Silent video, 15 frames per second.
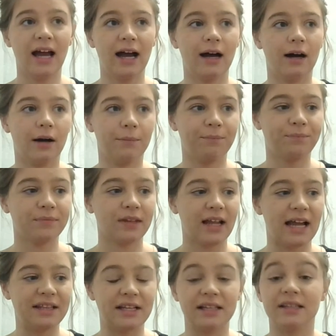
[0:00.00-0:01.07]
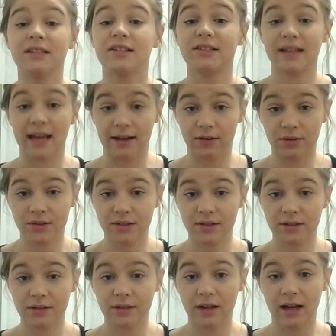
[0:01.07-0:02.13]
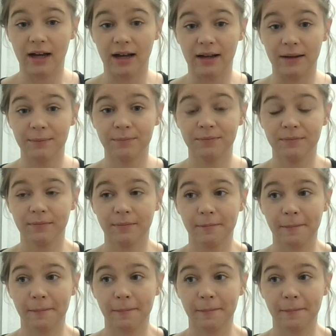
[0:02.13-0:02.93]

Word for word: Um, and then scales. Um,